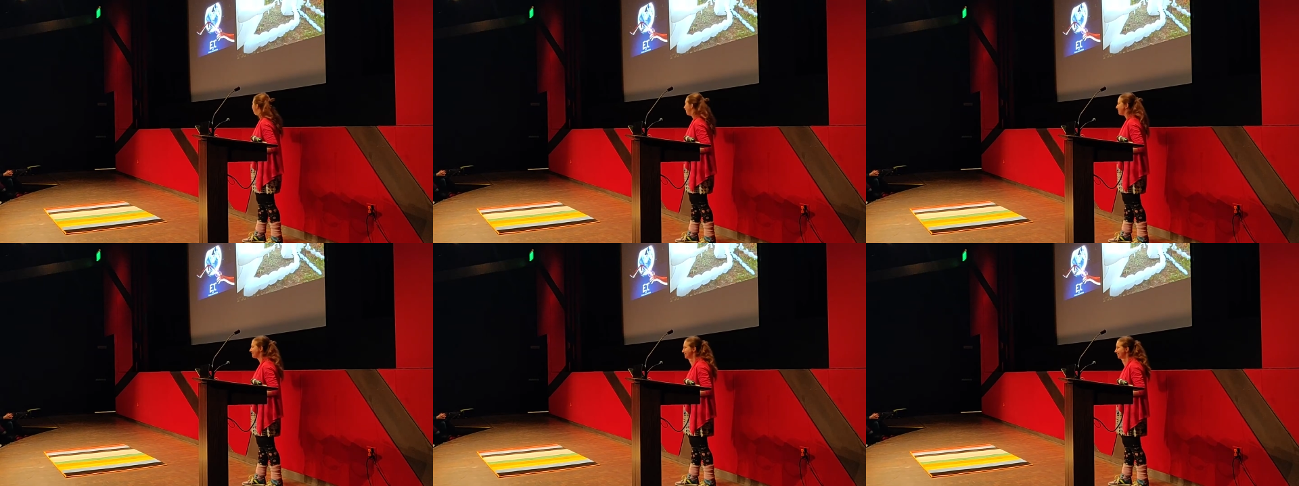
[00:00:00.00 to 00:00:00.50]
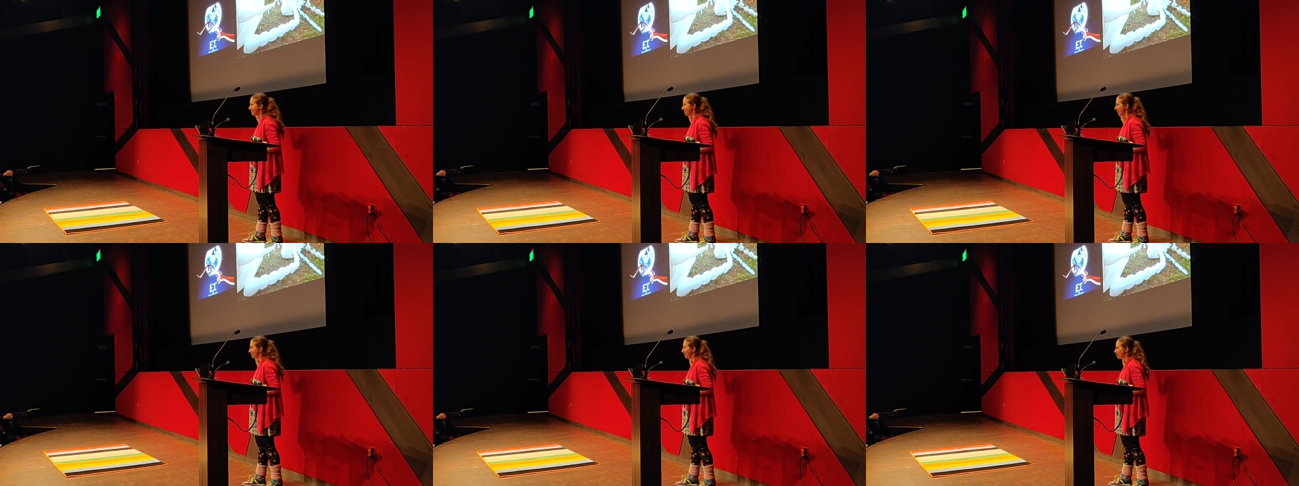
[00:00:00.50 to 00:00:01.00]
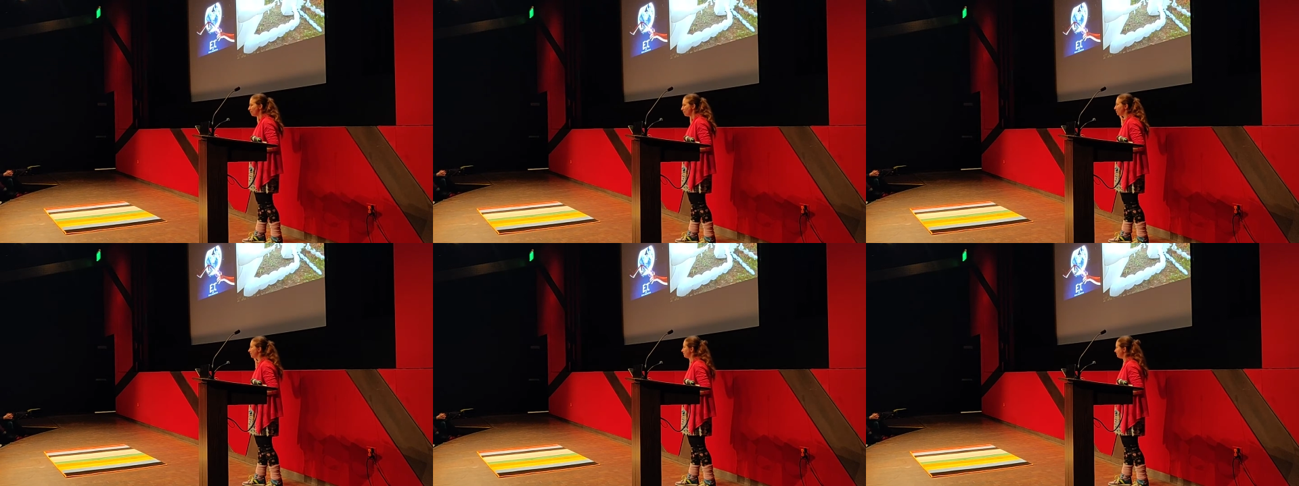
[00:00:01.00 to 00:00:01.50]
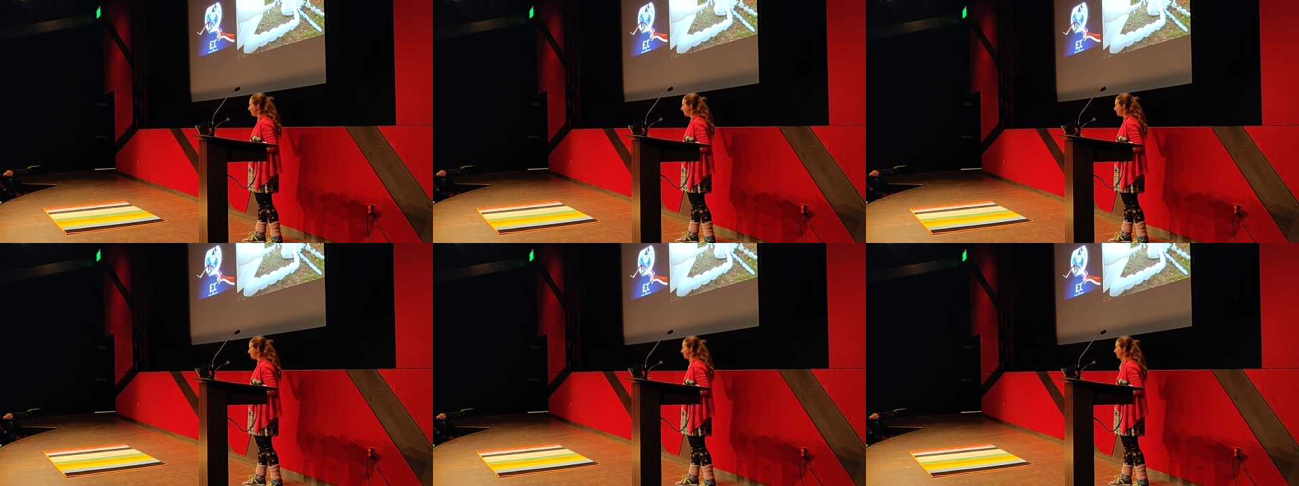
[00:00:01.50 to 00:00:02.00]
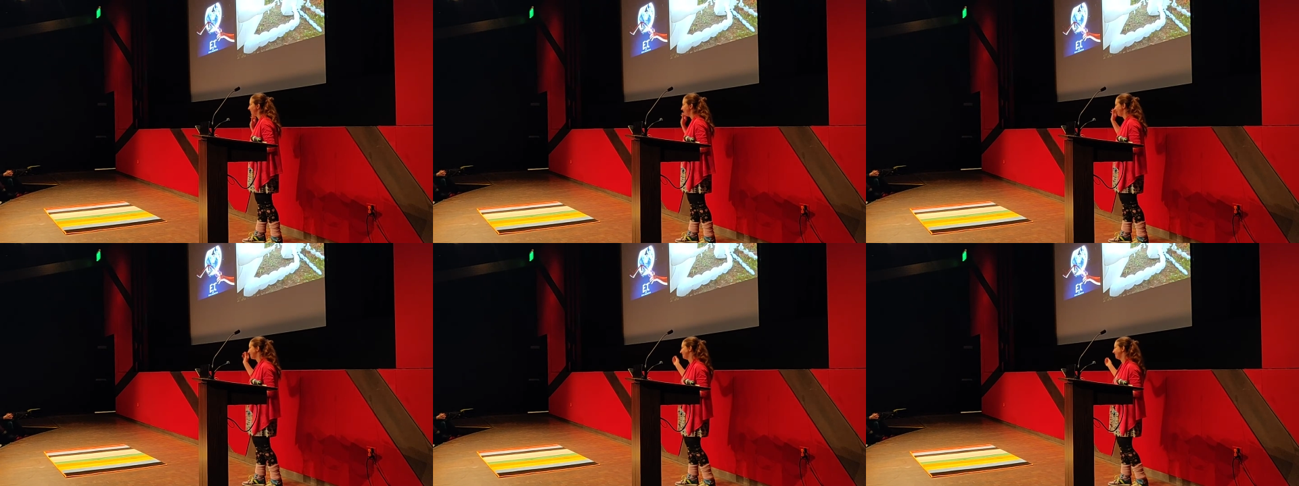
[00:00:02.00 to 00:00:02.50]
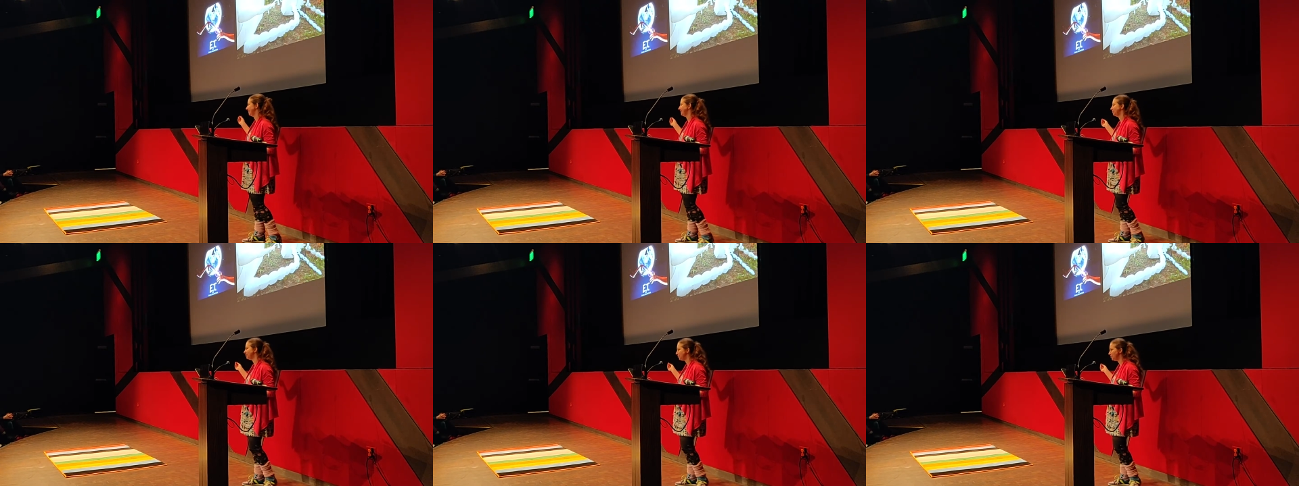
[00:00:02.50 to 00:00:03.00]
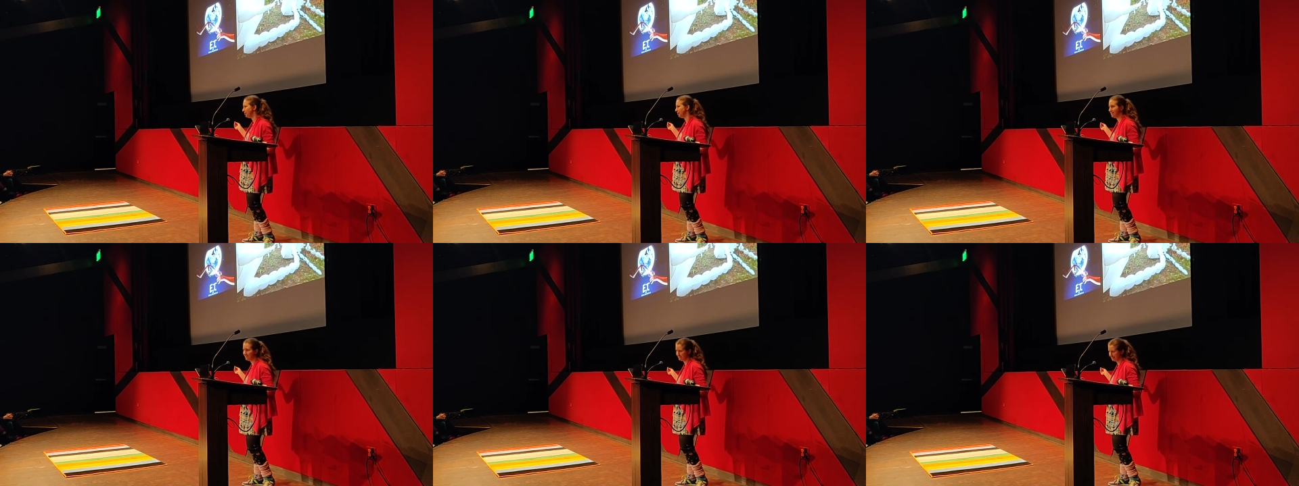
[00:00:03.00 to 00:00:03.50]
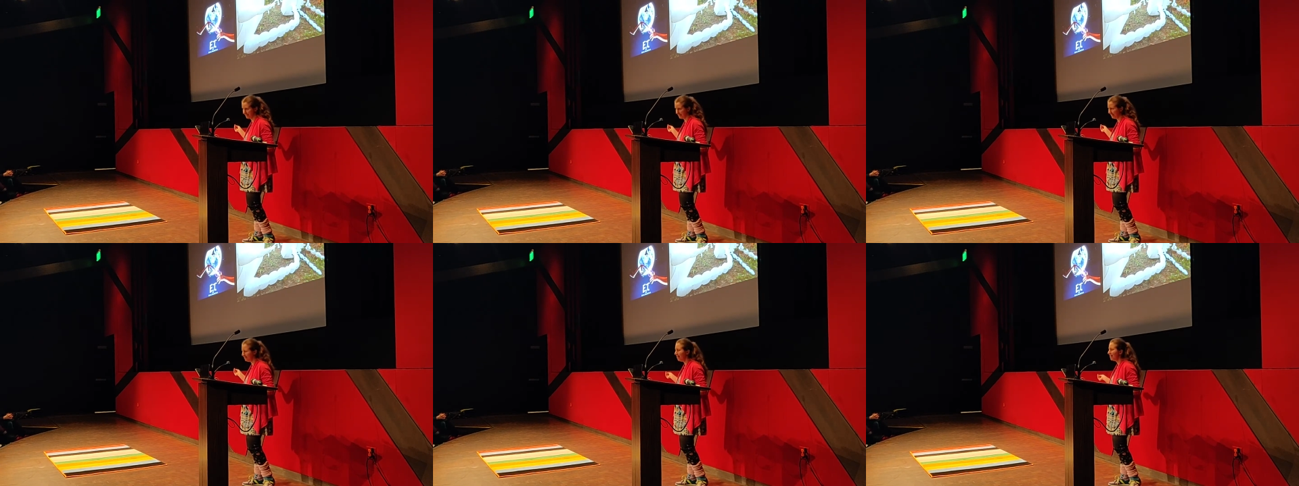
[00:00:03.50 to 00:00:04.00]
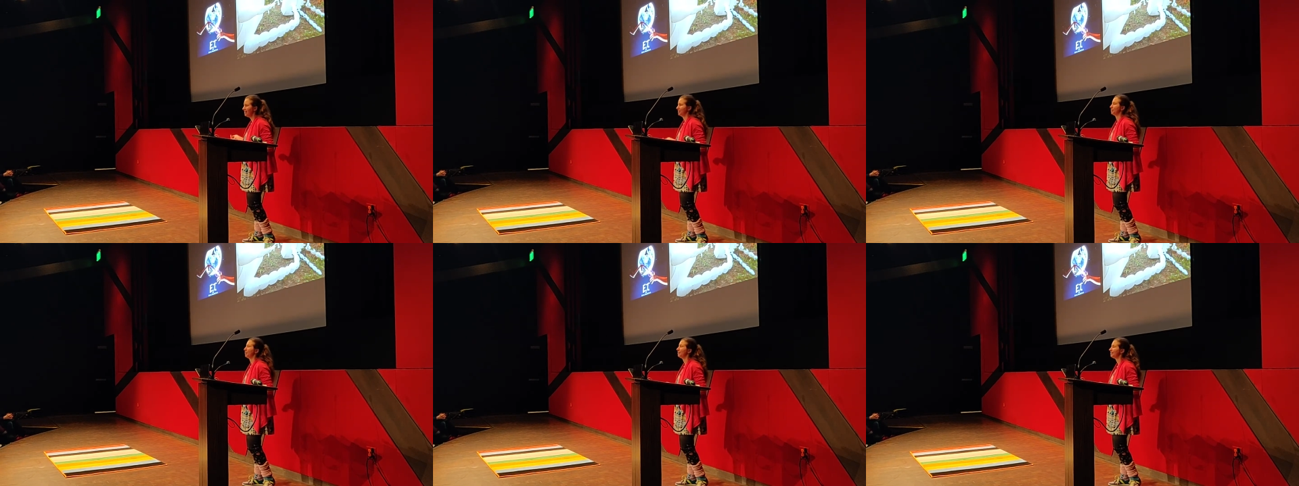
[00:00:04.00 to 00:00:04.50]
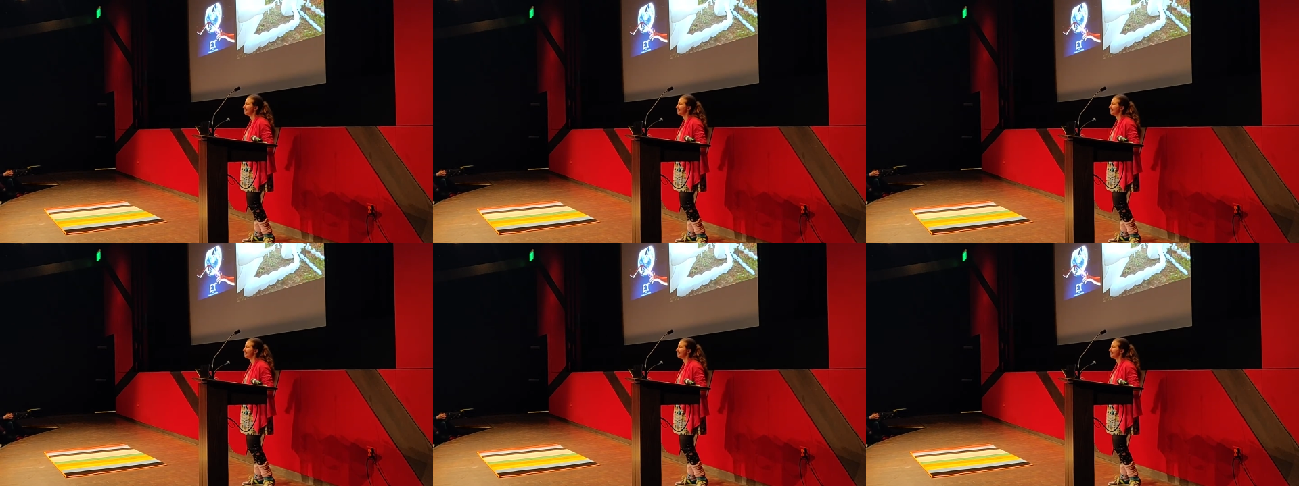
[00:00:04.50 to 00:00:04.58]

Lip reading: Nobody's mouth can be seen.